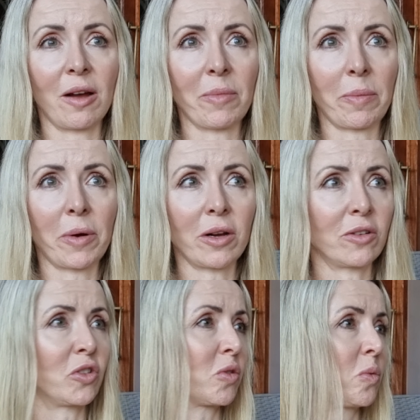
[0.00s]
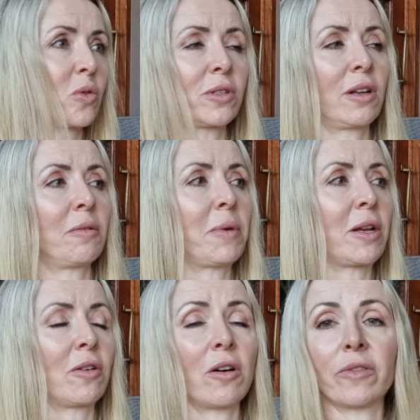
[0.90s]
my partner just walked in and made
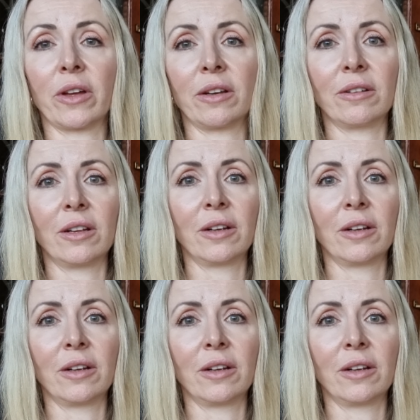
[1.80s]
an offer, and